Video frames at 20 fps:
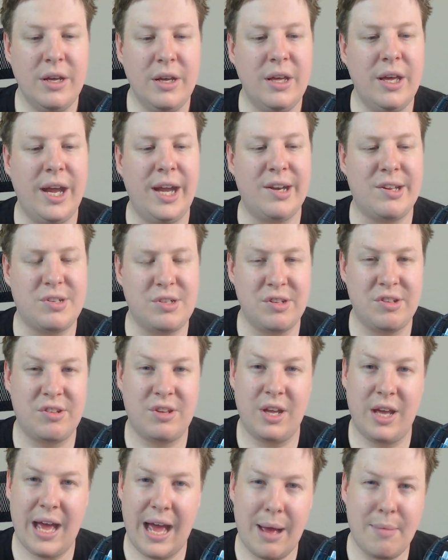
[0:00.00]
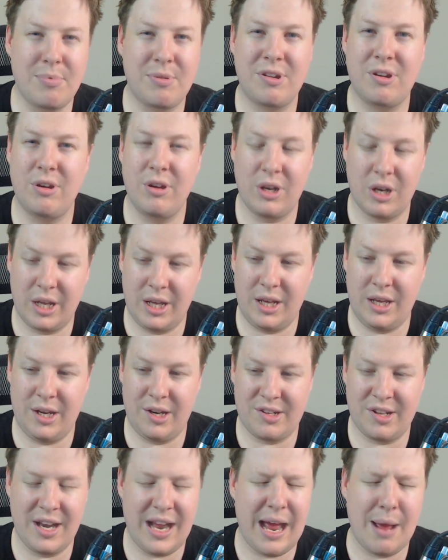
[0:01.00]
It's just
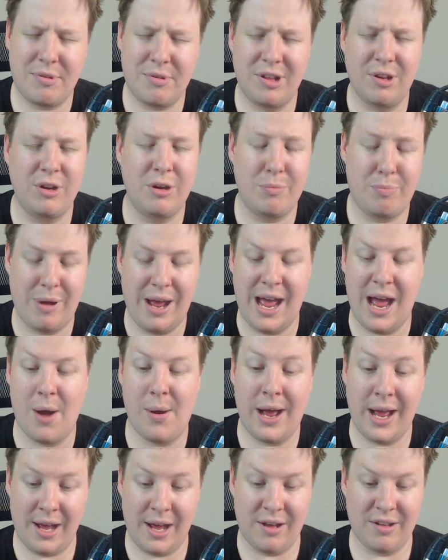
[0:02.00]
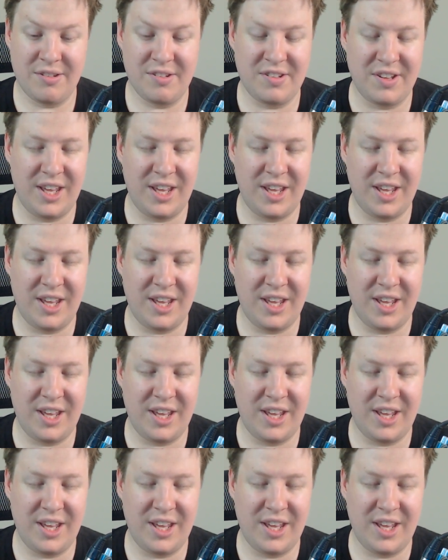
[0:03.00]
it's an absolute powerhouse,